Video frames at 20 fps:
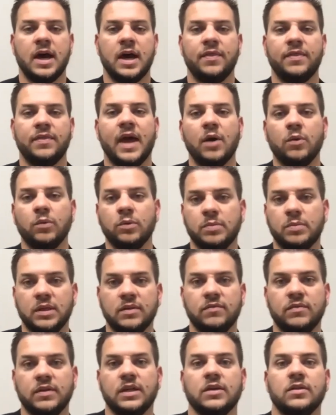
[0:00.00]
That would be the
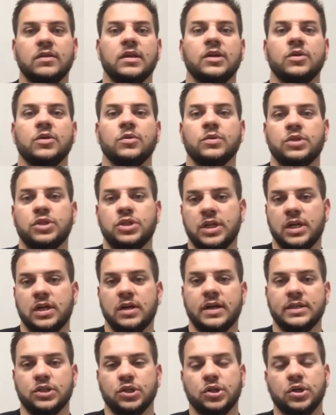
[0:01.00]
video that you would share
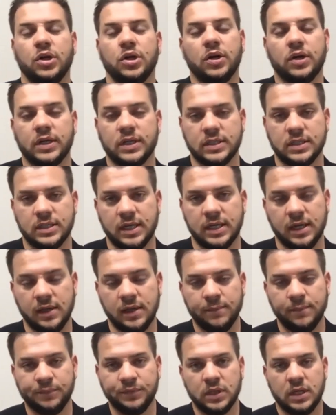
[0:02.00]
as a courtesy
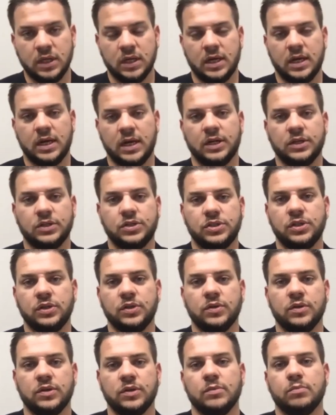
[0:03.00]

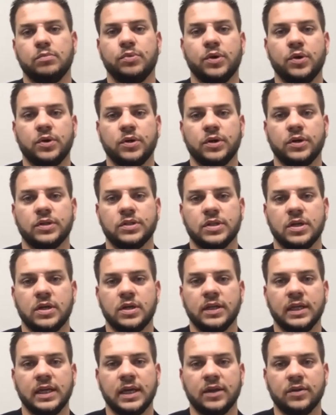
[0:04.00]
to the brokers
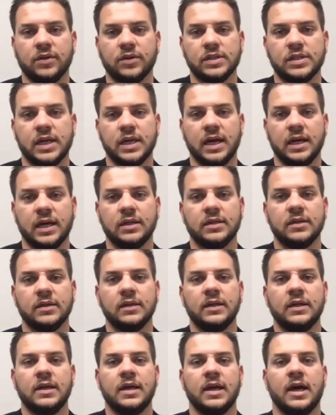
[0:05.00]
on the other side.
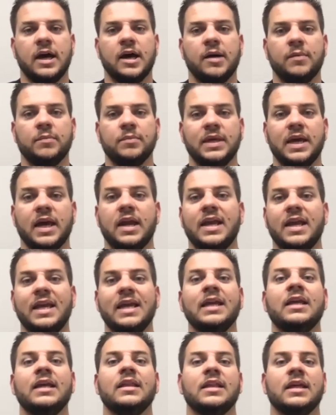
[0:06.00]
Yet
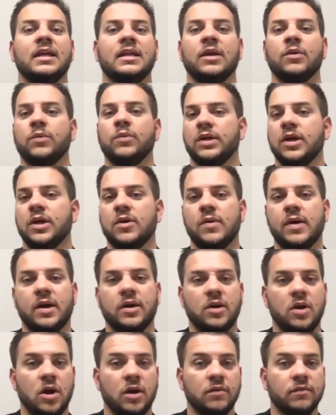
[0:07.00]
anything that would go
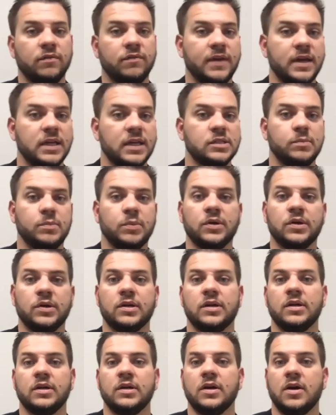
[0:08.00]
out on Facebook,
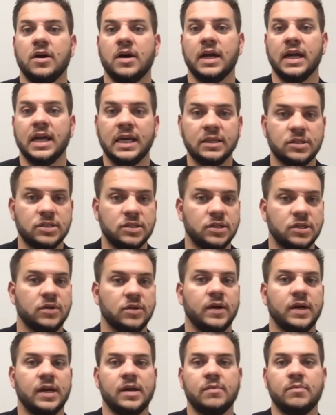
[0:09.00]
on
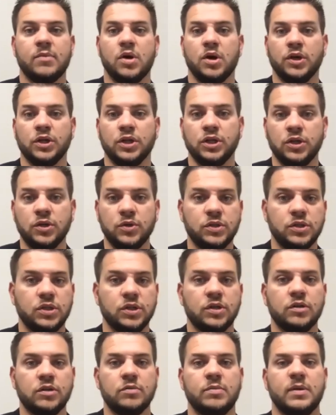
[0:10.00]
Instagram, on
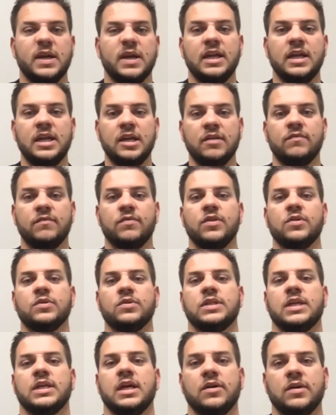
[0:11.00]
YouTube, any of those
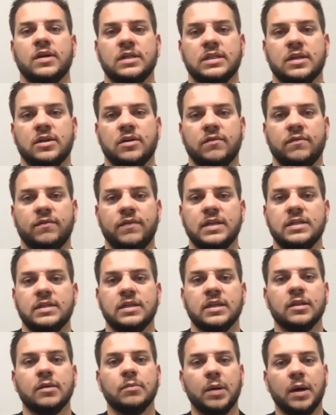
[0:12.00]
areas that are facing
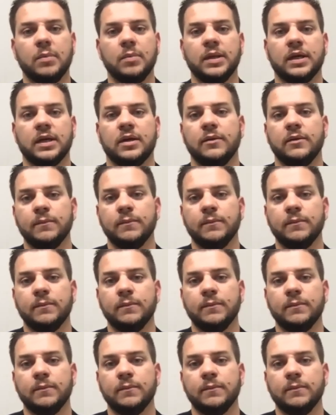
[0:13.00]
the public,